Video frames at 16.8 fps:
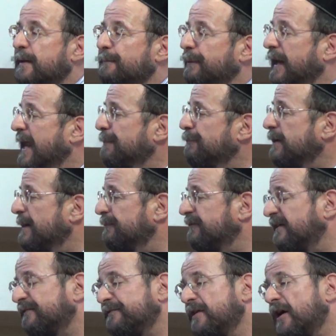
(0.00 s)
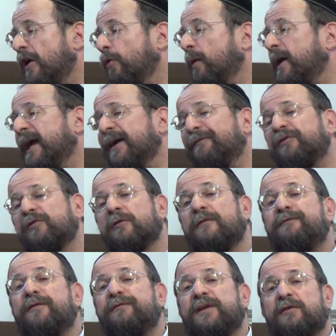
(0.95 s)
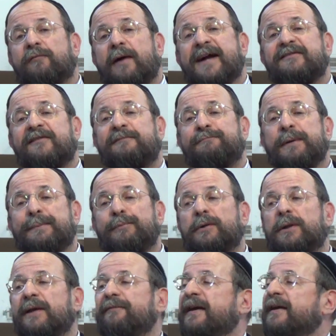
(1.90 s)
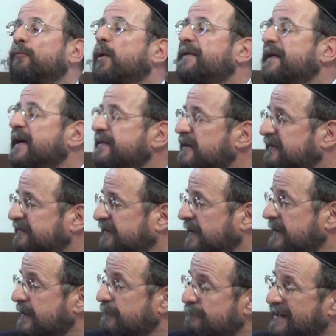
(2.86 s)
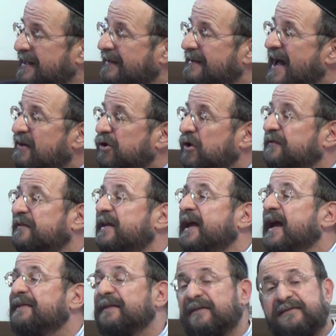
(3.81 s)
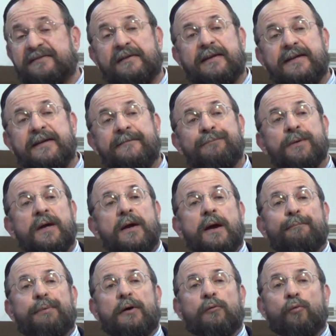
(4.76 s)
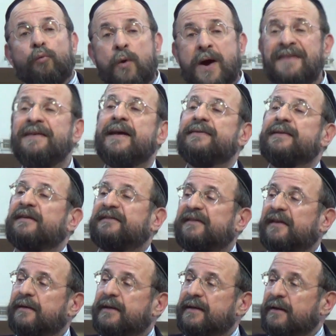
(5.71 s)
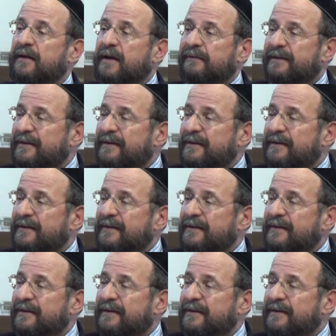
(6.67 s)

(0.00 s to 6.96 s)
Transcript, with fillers: But Abraham says, no, if there are 50 righteous people living within the city, meaning not just in the city, but within the city.